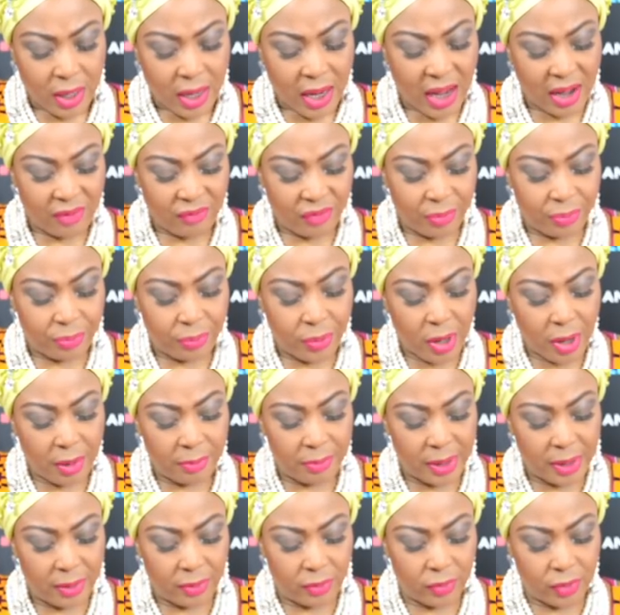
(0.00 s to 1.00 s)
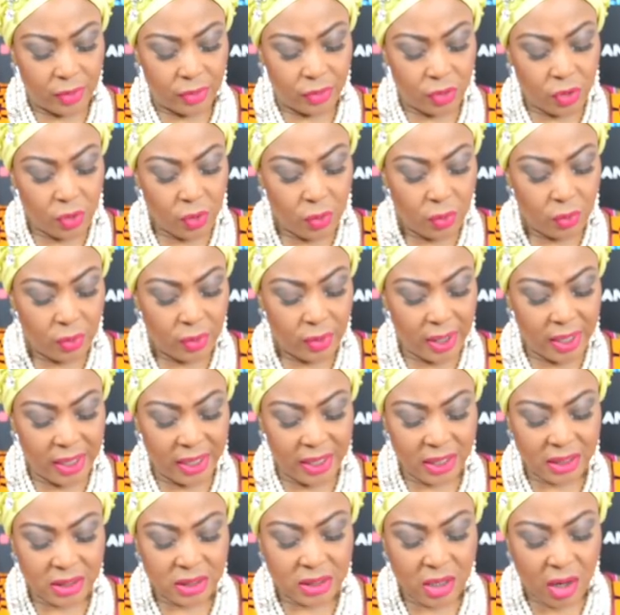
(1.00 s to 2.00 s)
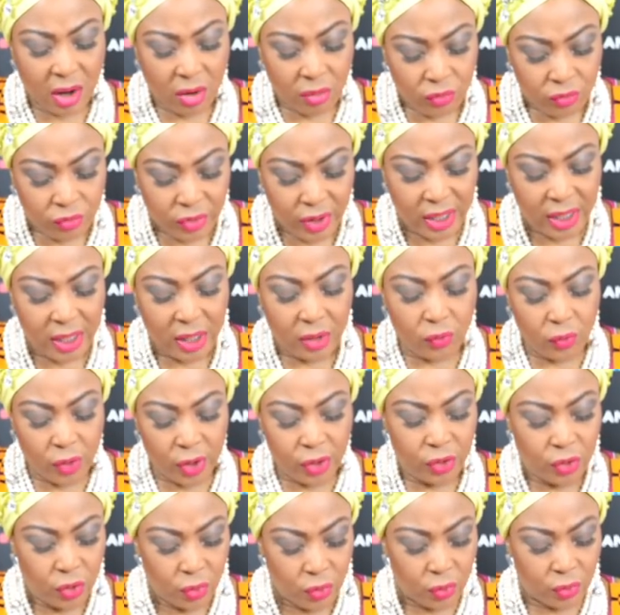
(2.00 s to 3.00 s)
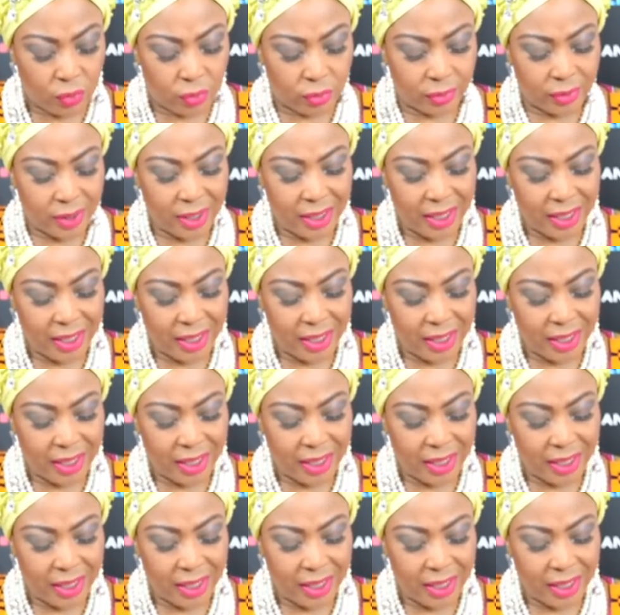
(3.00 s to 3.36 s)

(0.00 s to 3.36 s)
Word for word: have a problem with you, it is not really with you,